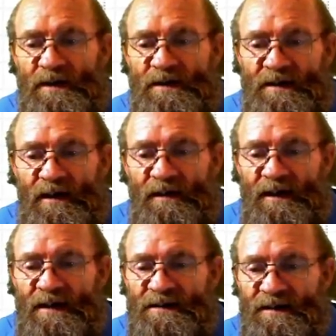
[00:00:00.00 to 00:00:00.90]
this now
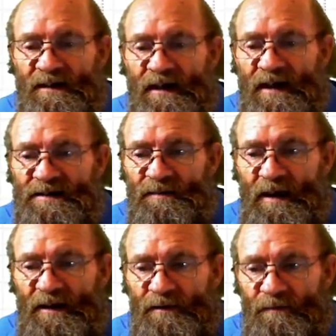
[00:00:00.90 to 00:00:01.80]
as an
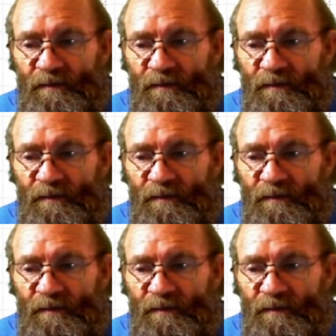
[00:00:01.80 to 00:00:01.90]
XML.